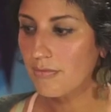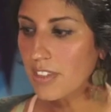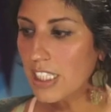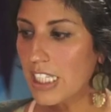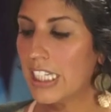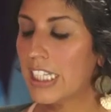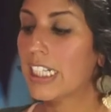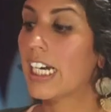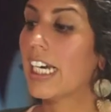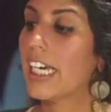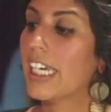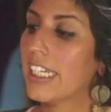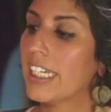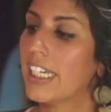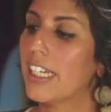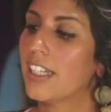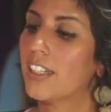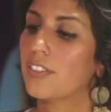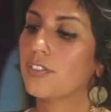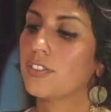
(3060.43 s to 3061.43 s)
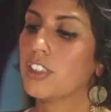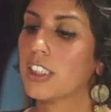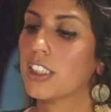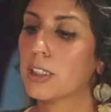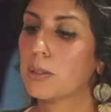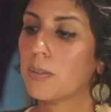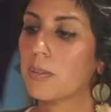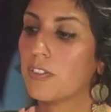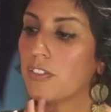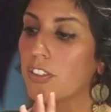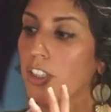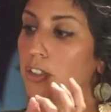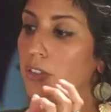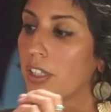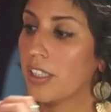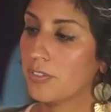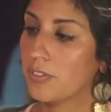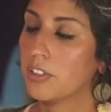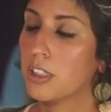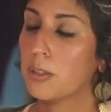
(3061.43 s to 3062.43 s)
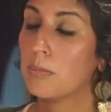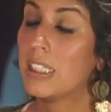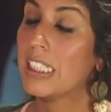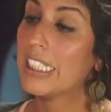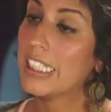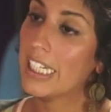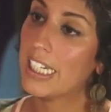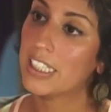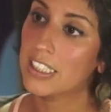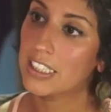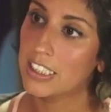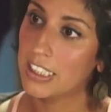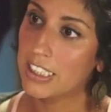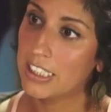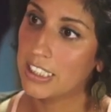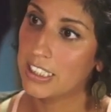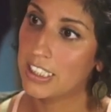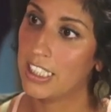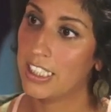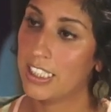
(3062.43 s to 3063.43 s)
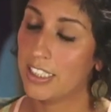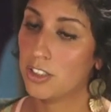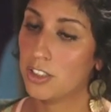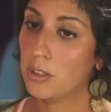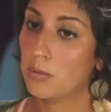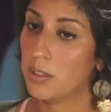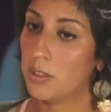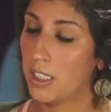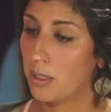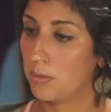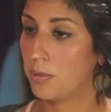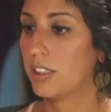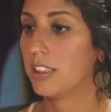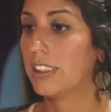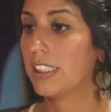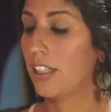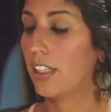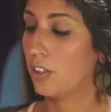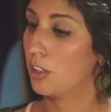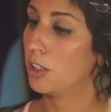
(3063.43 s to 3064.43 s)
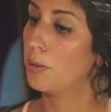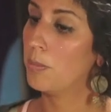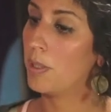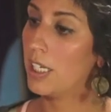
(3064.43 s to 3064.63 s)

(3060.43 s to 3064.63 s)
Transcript: I have just been very grateful to meet Kathleen and to be able to tell her